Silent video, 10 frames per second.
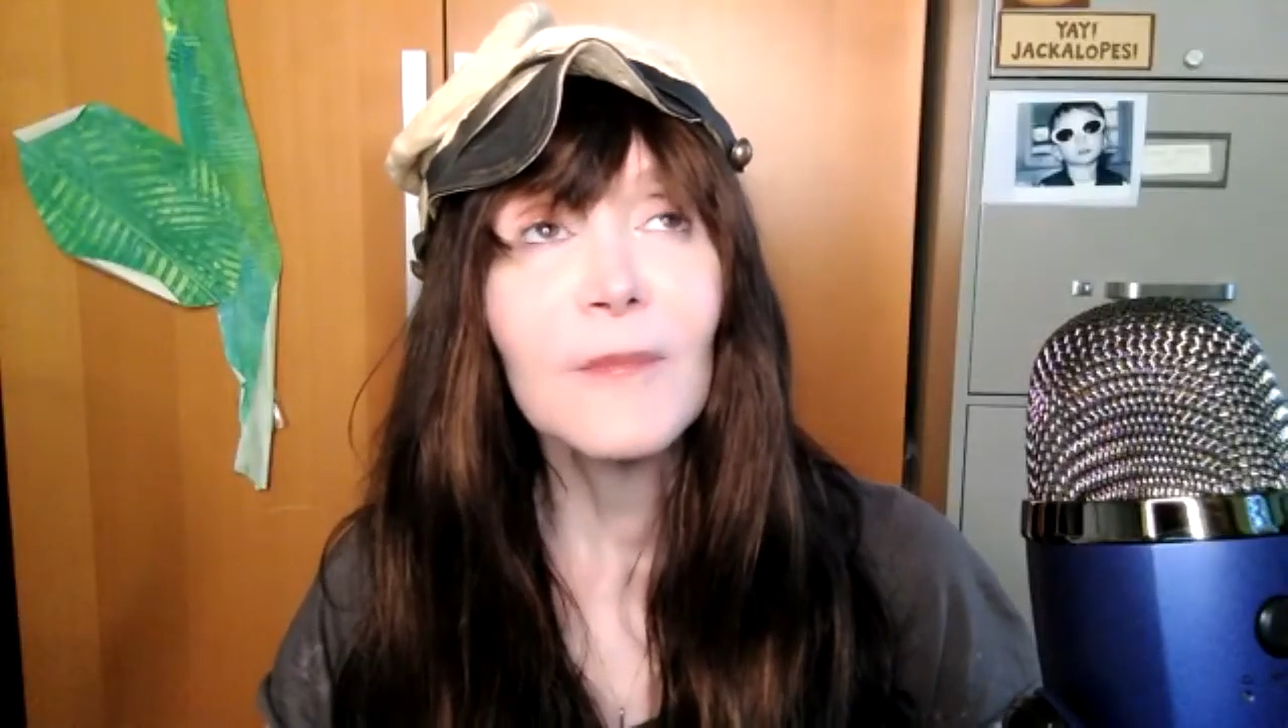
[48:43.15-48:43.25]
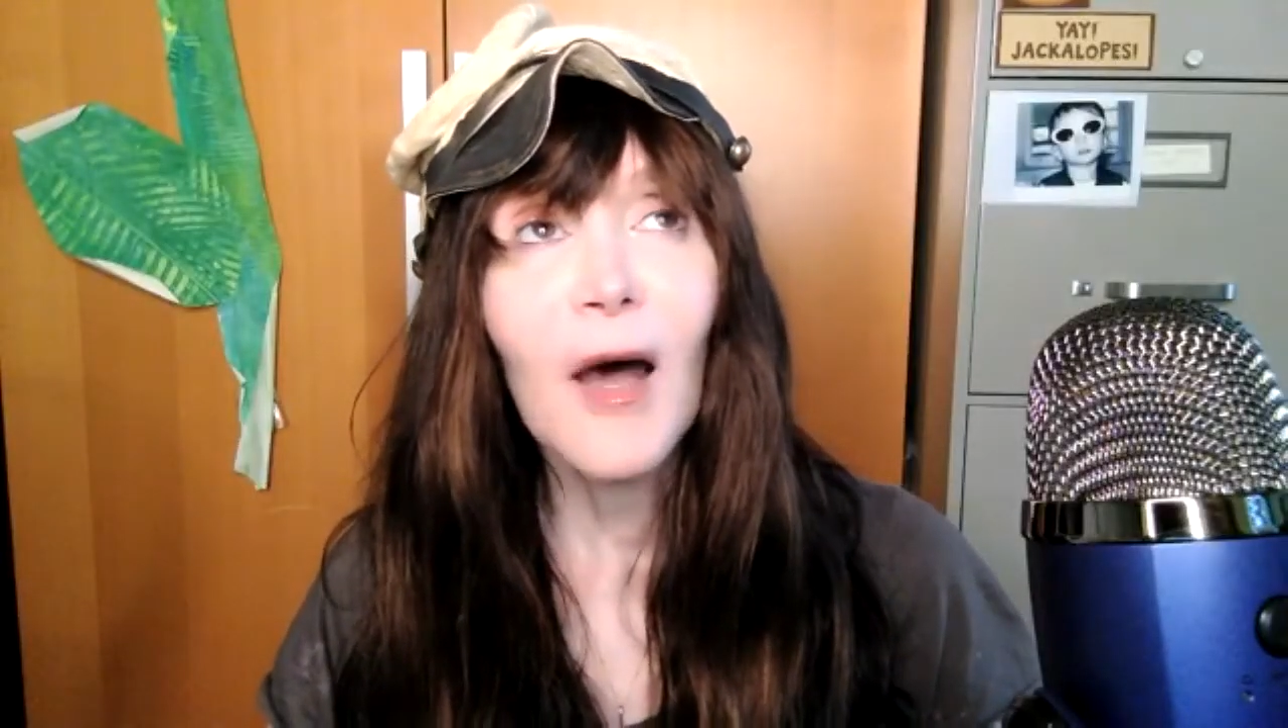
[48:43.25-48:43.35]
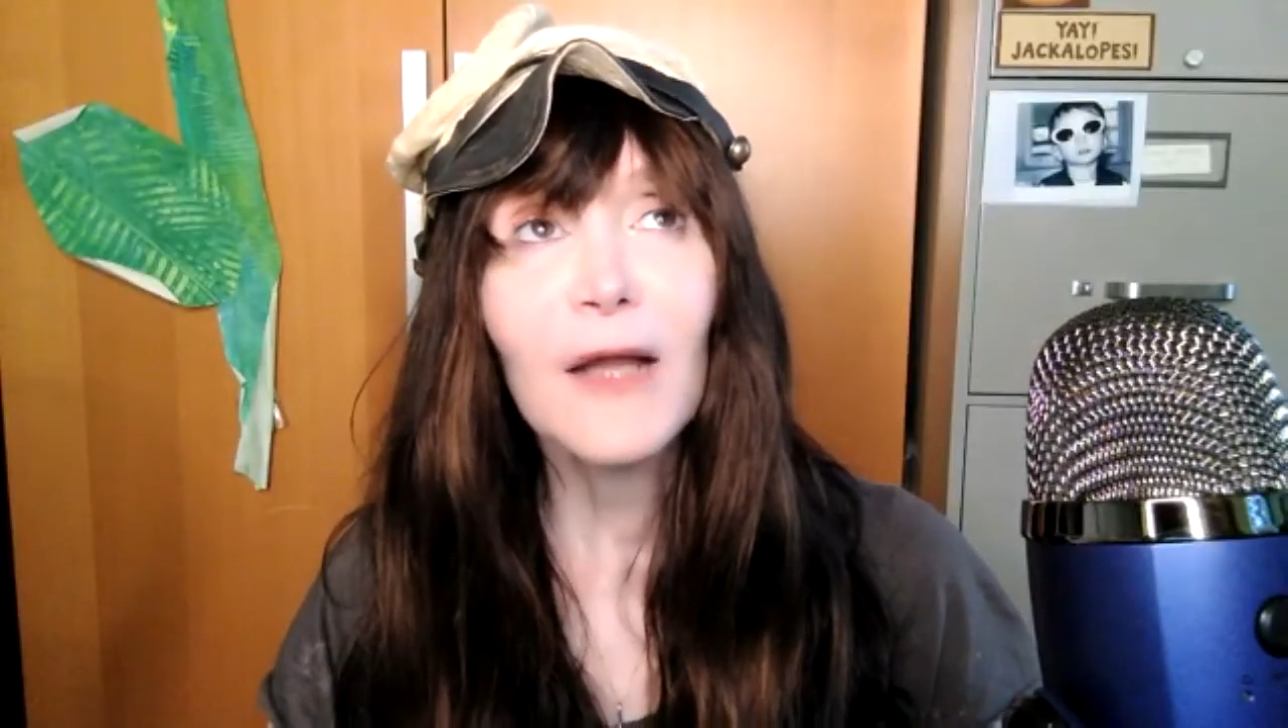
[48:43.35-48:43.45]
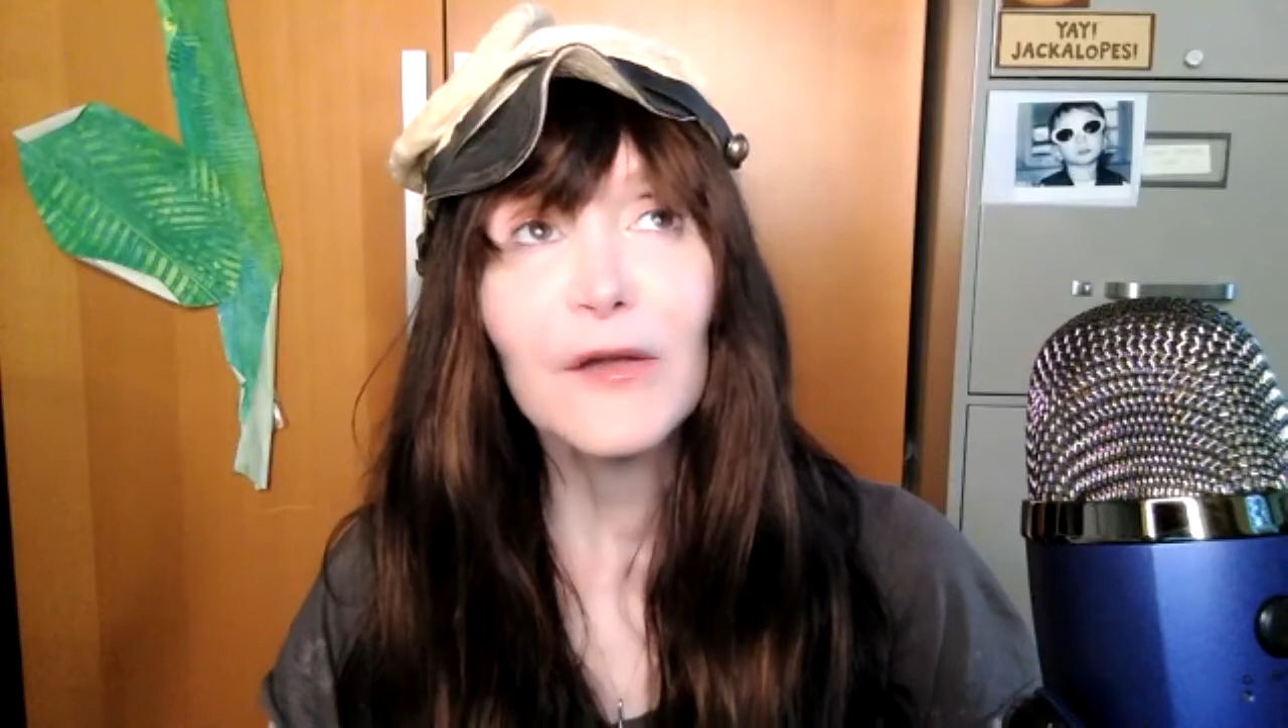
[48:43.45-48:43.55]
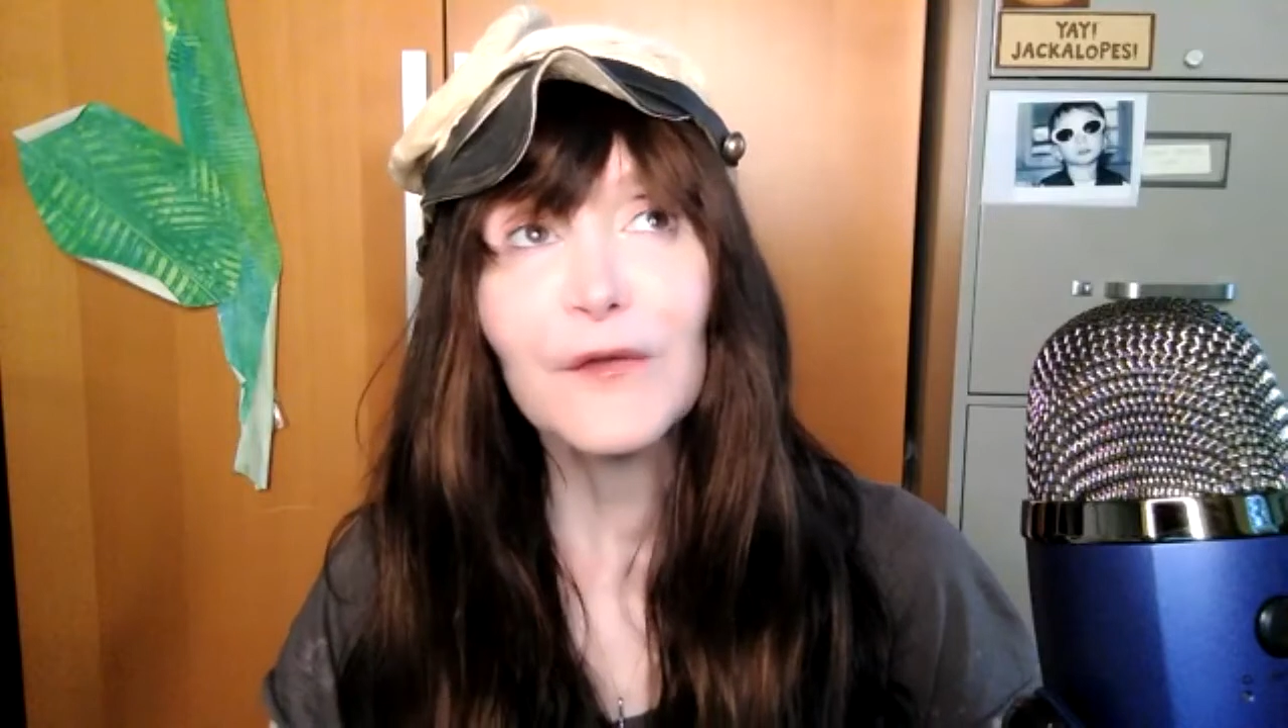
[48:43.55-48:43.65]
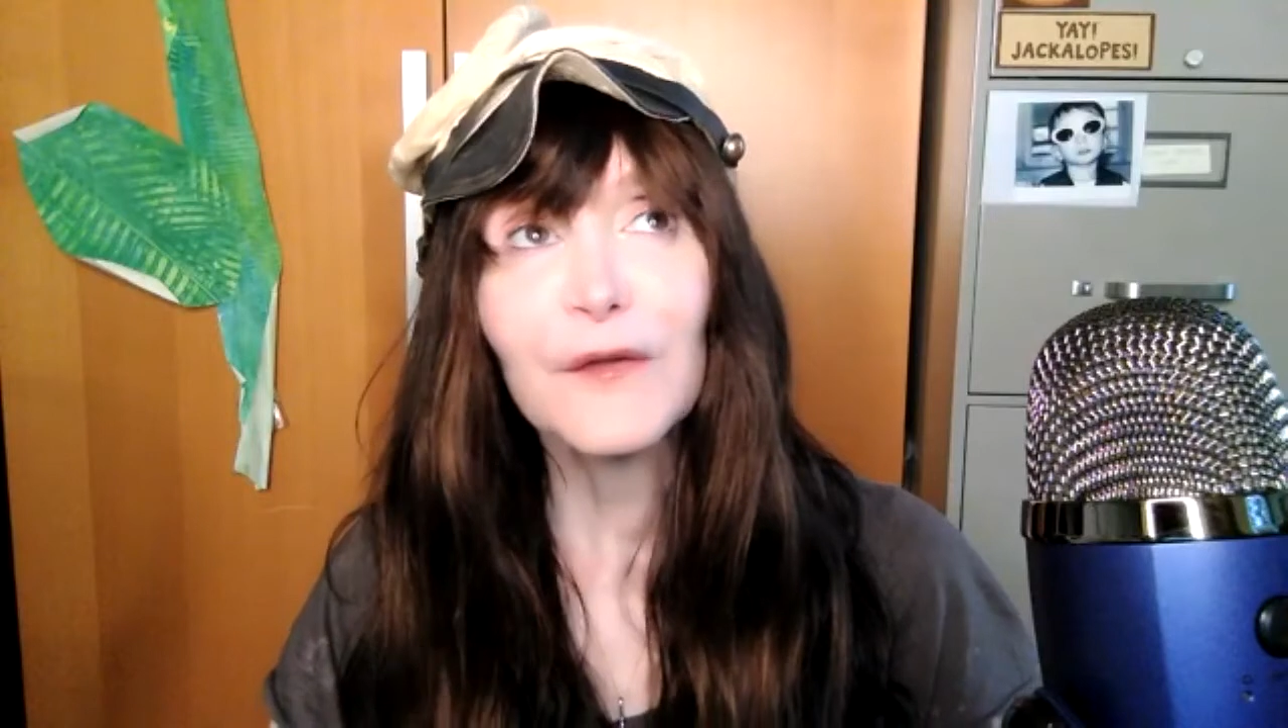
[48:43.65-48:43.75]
models